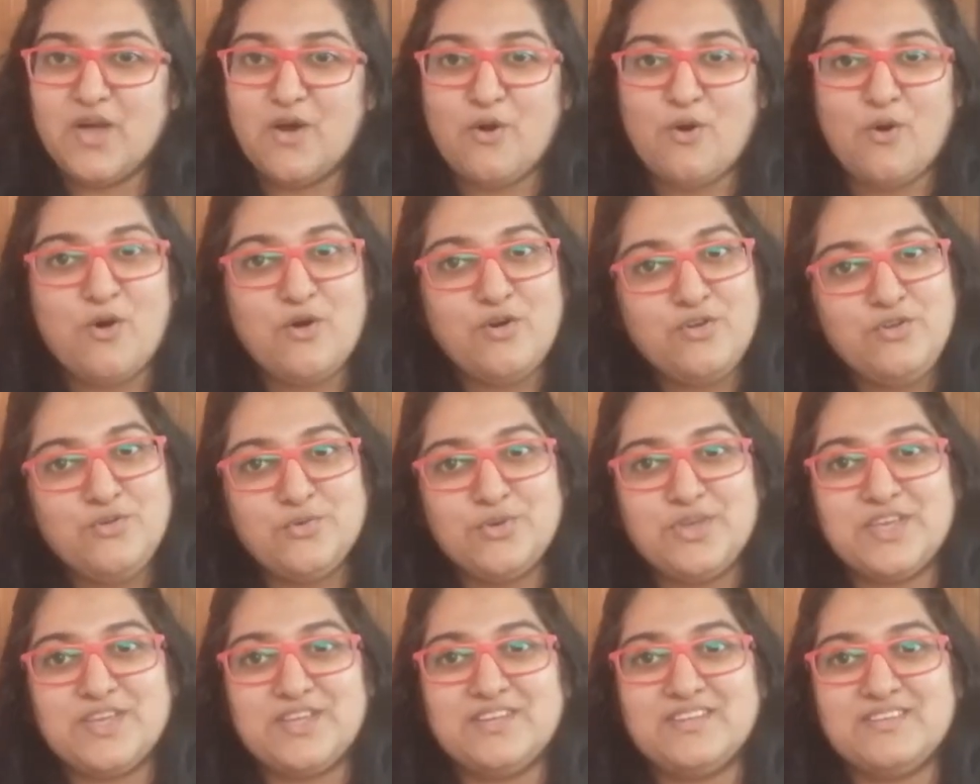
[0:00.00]
Or you
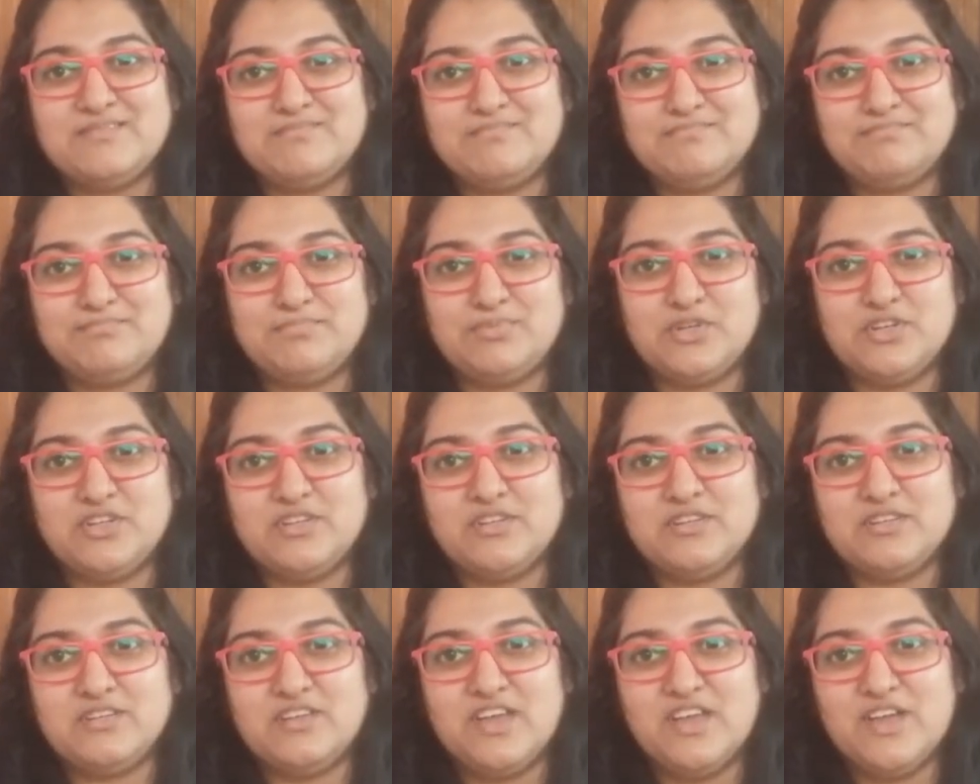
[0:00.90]
can put
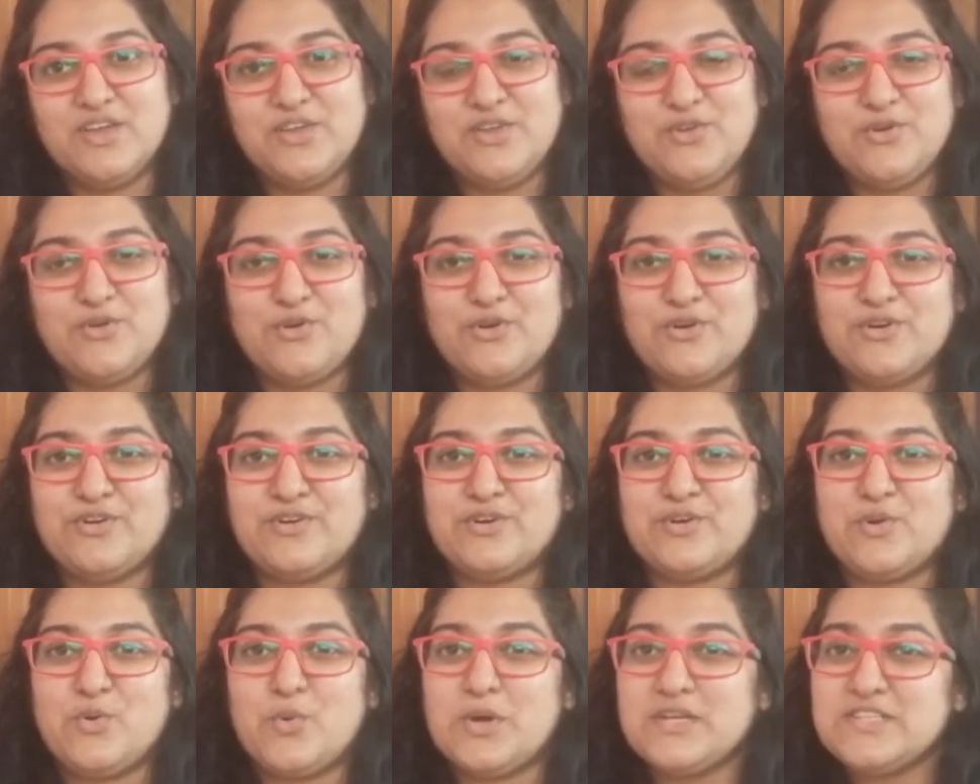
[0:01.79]
in your
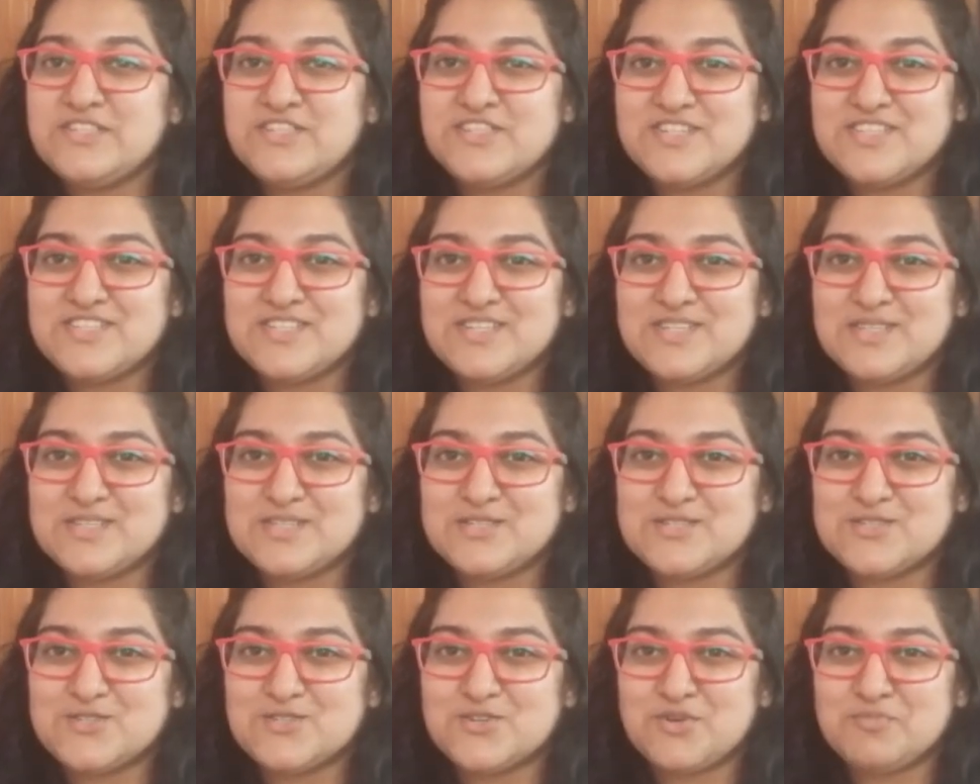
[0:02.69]
questions in the
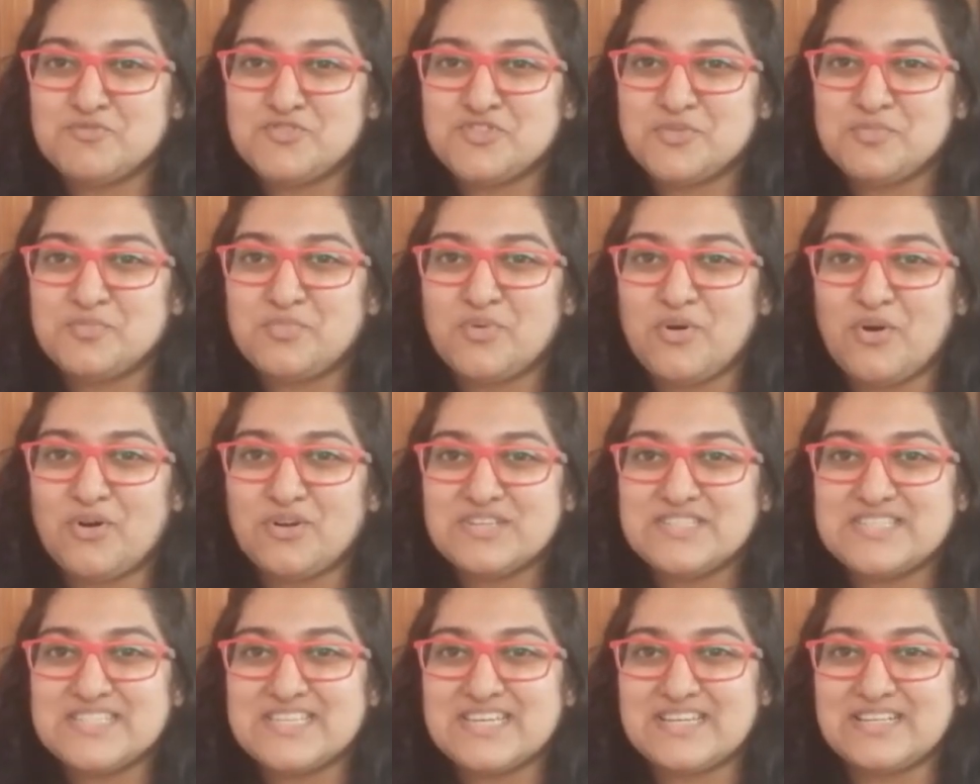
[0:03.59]
description
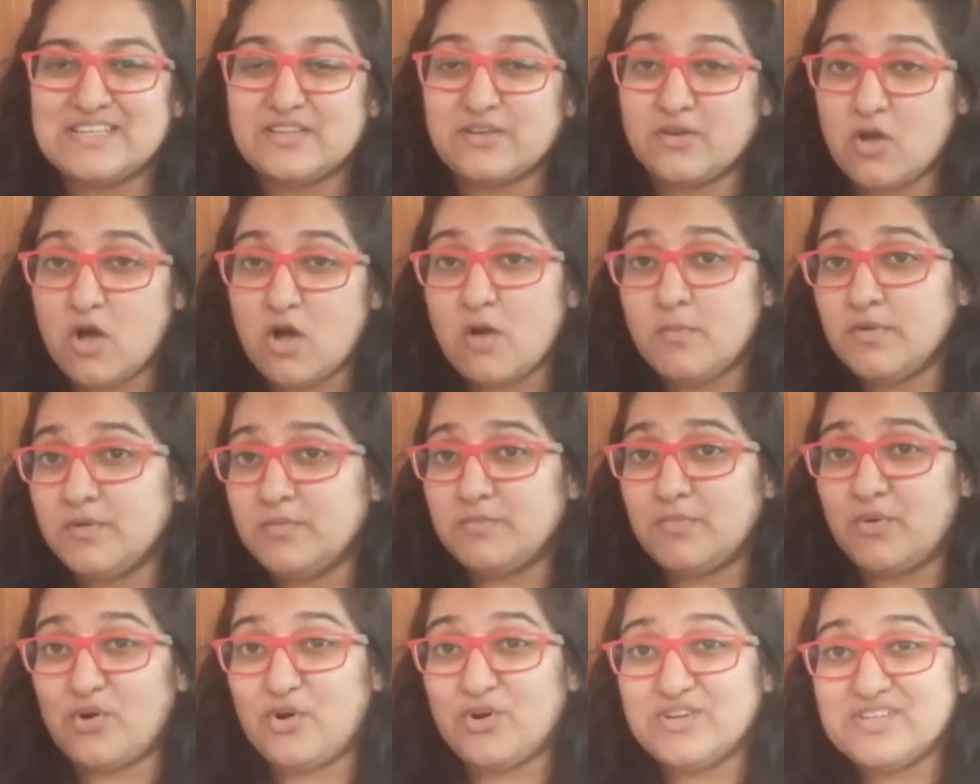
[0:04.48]
box and the comment
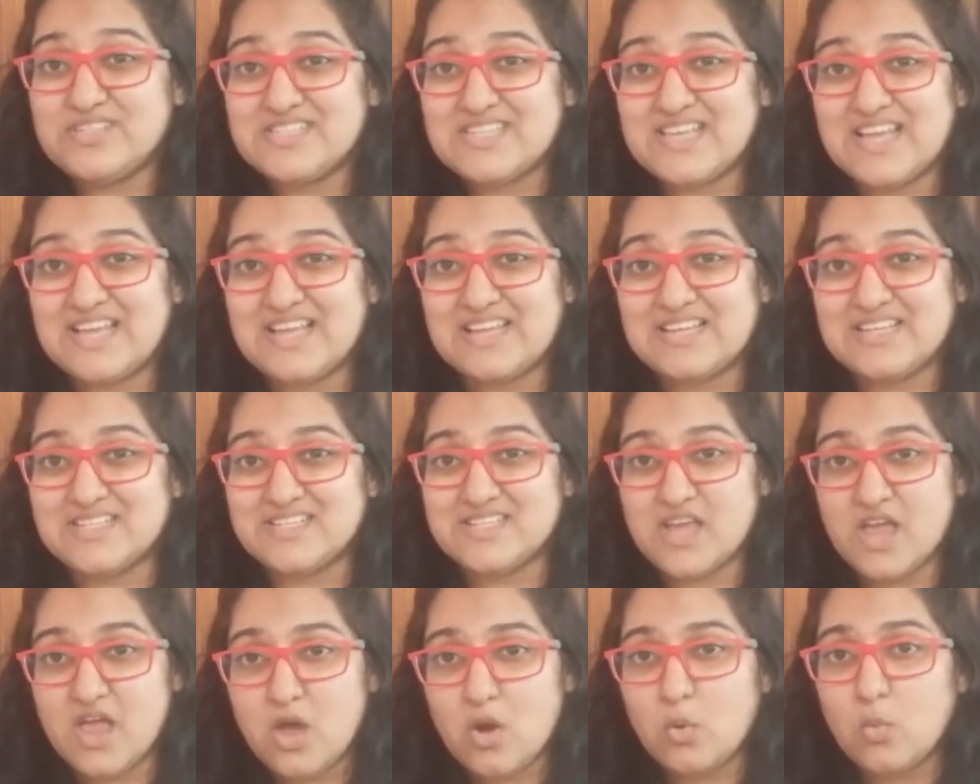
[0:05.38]
box, and
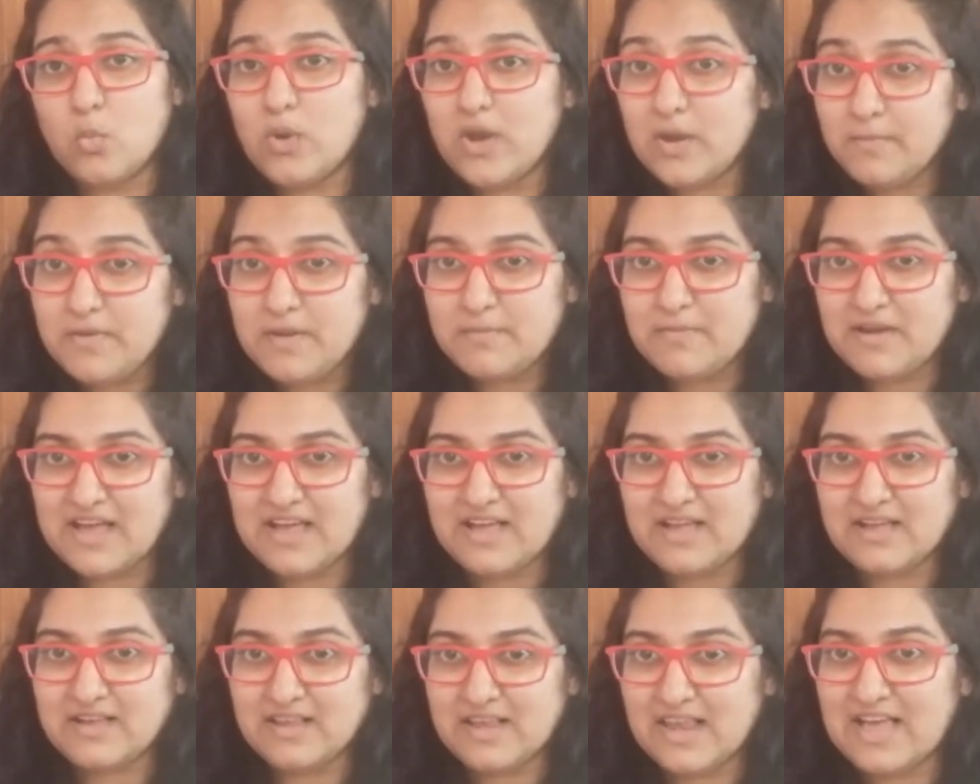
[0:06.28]
we'll be
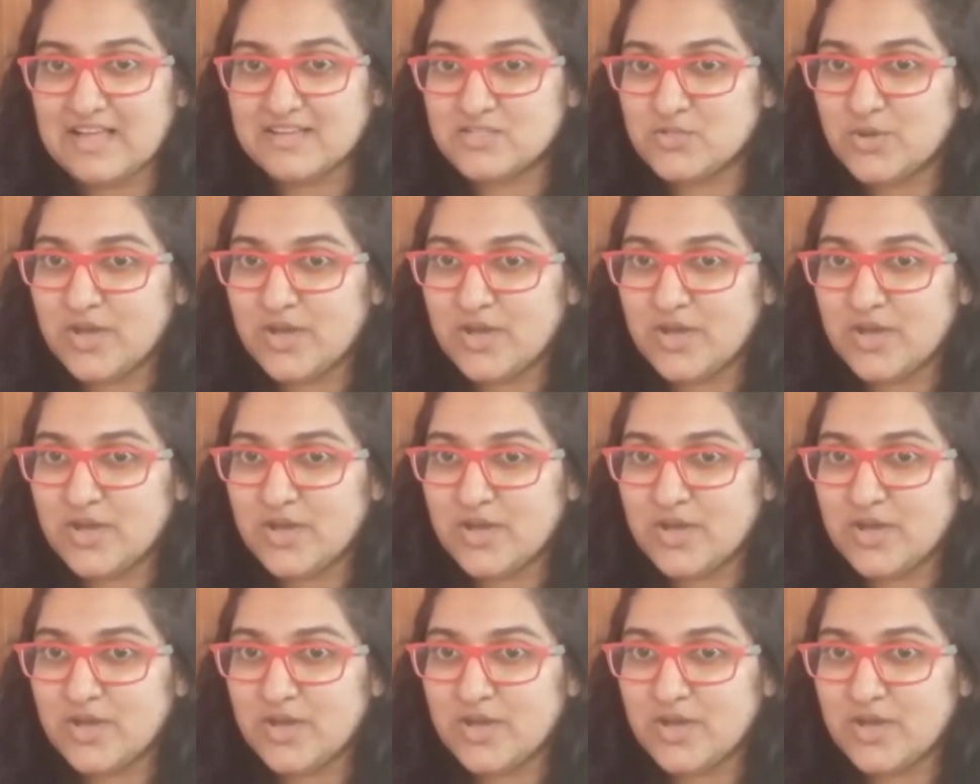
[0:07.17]
glad to